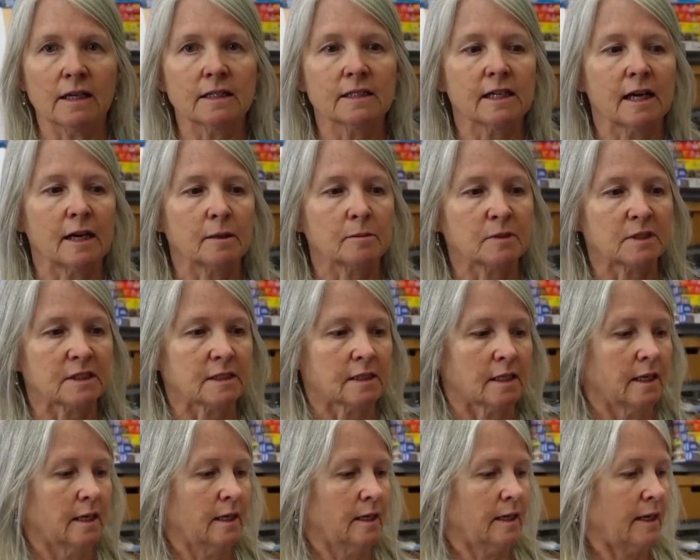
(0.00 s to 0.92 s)
of times
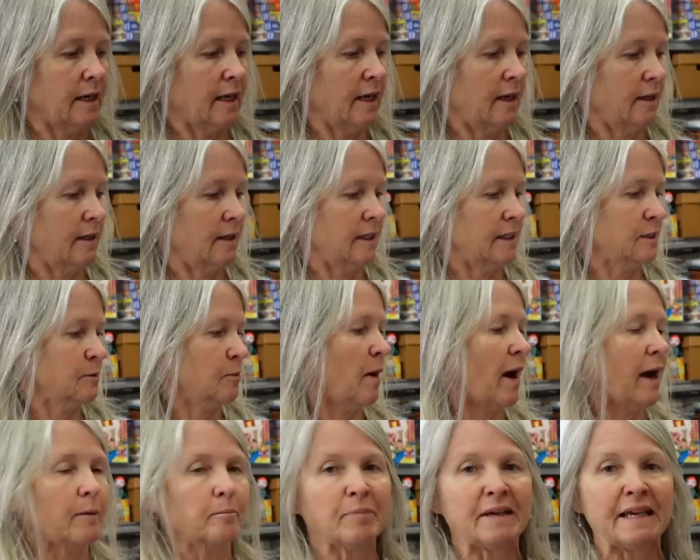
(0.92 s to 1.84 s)
this
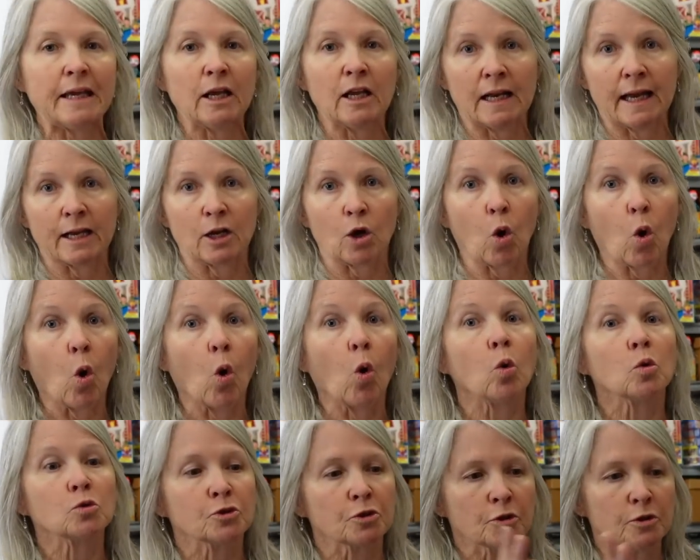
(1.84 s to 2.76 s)
might be like
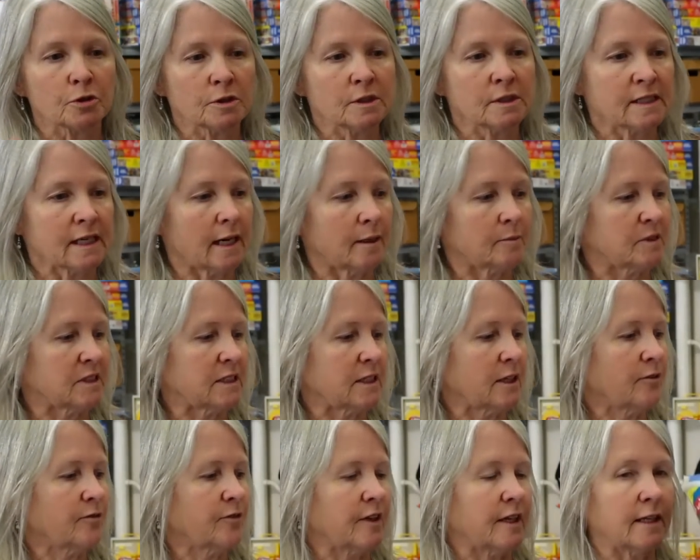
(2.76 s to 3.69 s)
older type
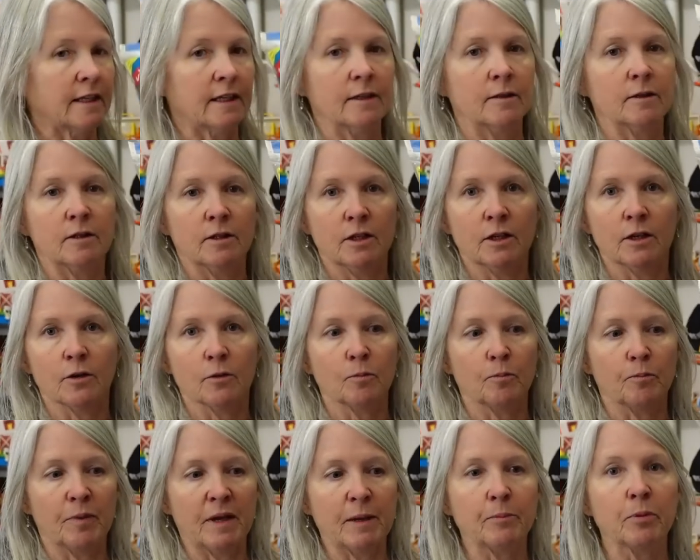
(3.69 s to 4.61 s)
stuff and, you know,
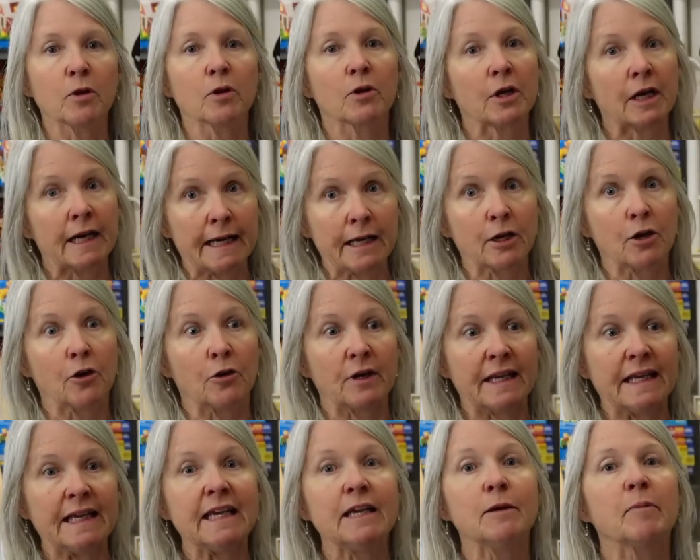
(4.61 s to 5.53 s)
people are going to go to
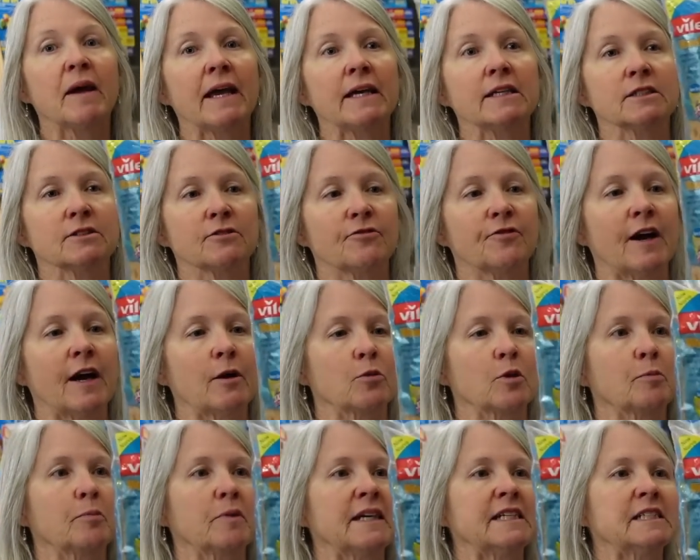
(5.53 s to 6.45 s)
eBay to find
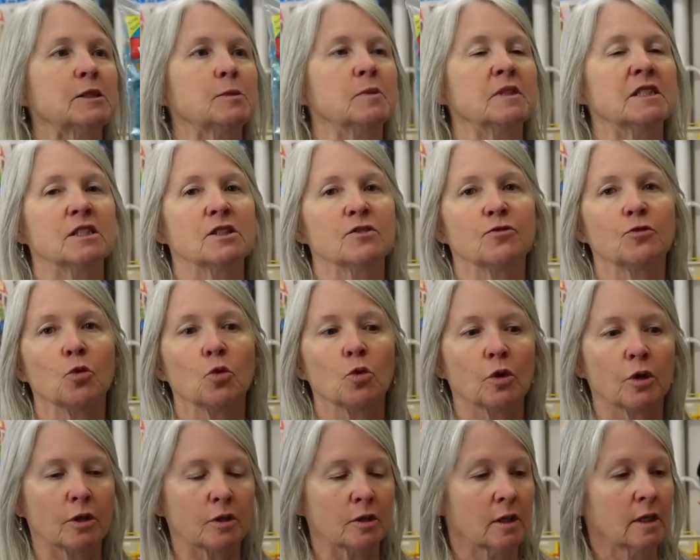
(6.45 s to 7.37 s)
replacements
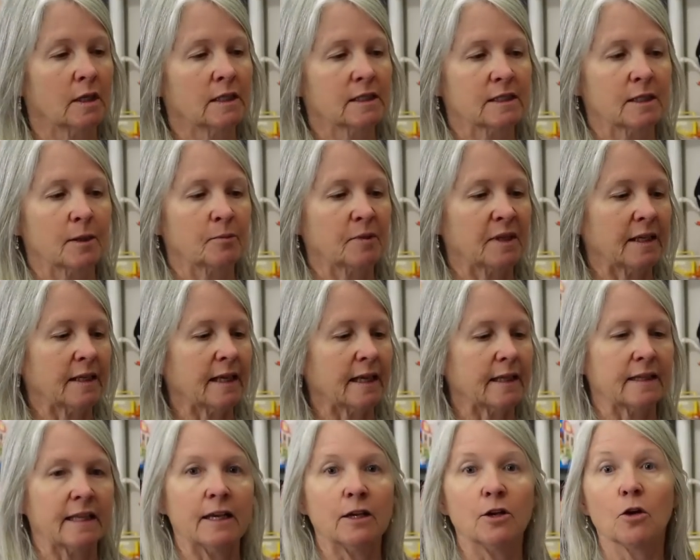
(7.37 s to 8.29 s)
for something that
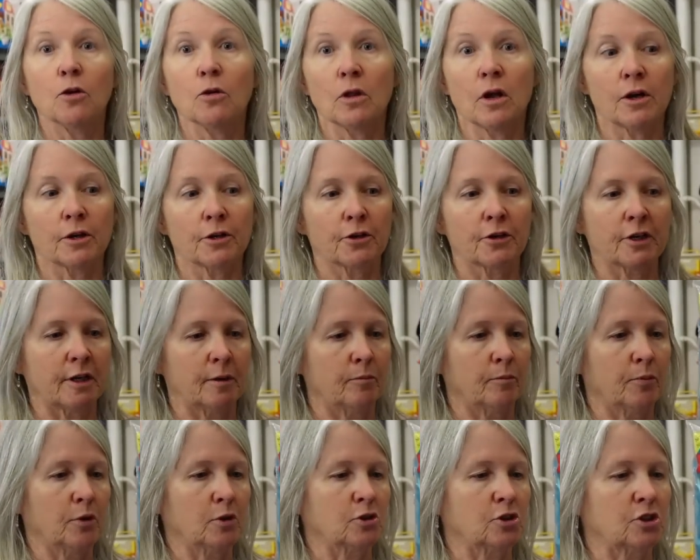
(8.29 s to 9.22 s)
they no longer can
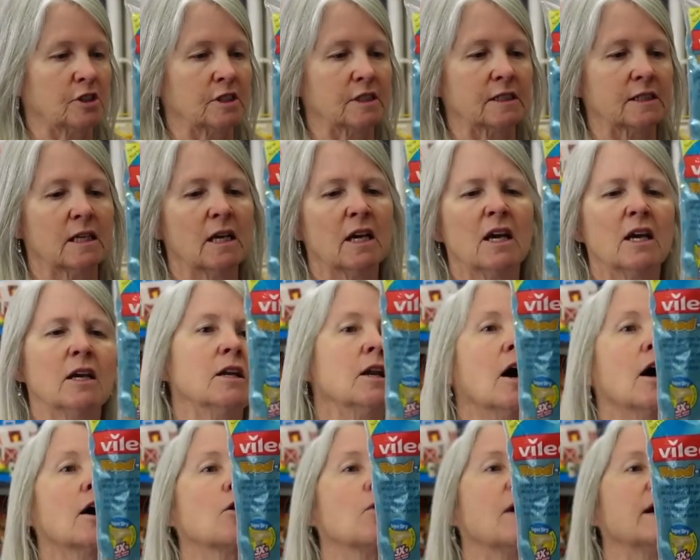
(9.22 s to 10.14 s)
purchase.
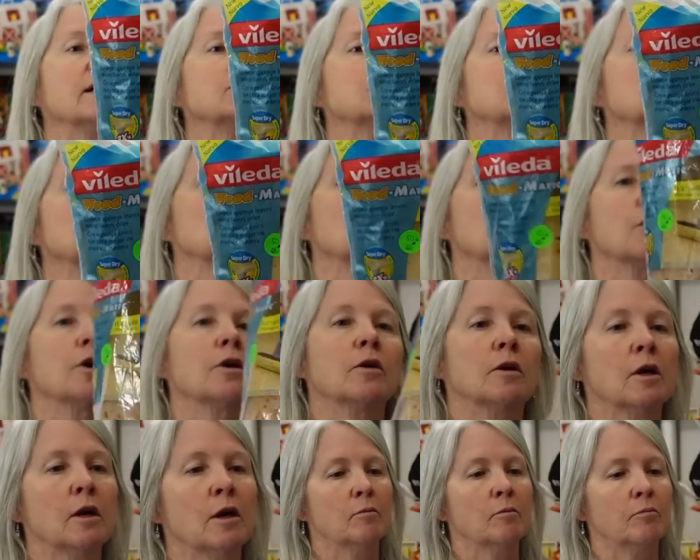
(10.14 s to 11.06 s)
Not quite sure,
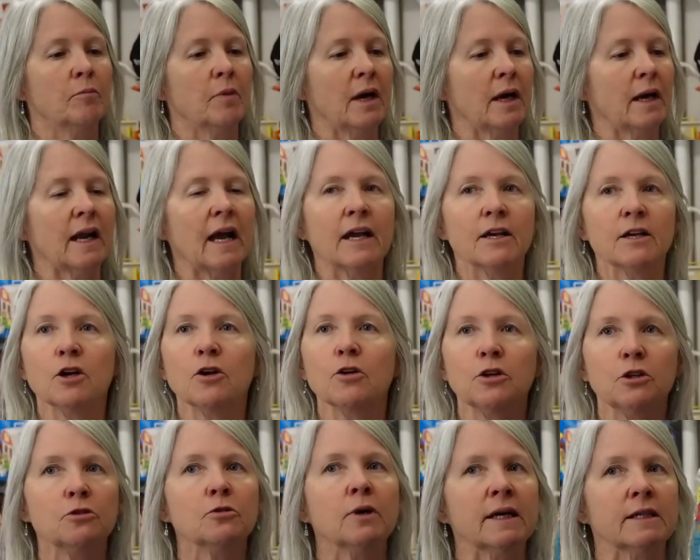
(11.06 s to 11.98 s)
but I know
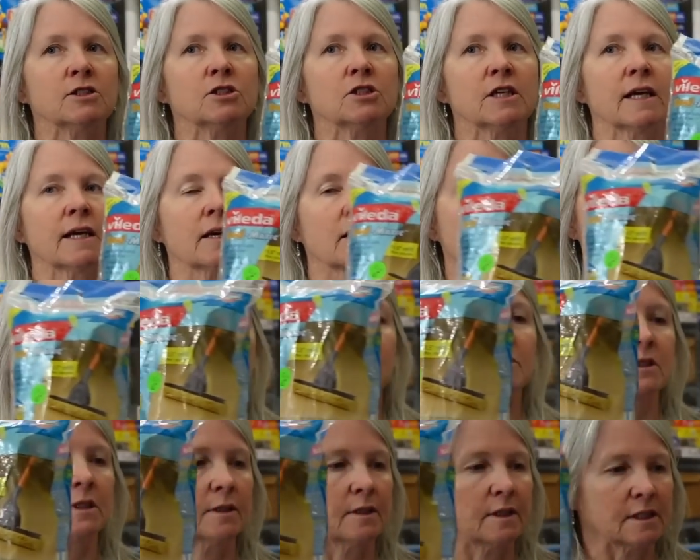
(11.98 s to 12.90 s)
you had checked
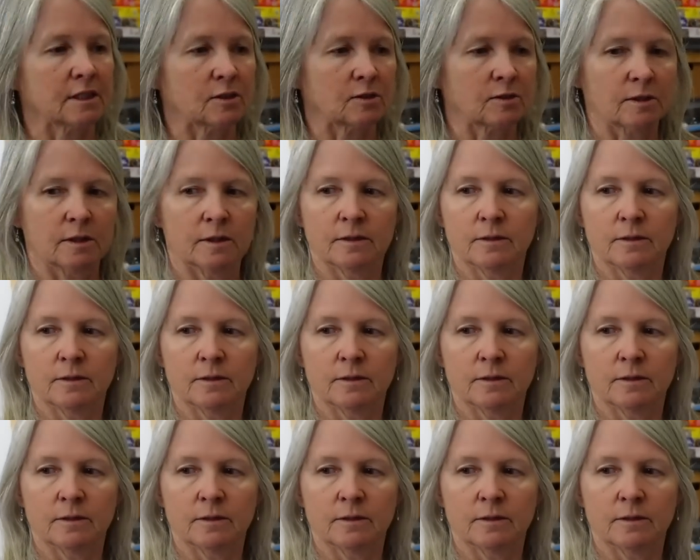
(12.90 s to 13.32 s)
comps on this.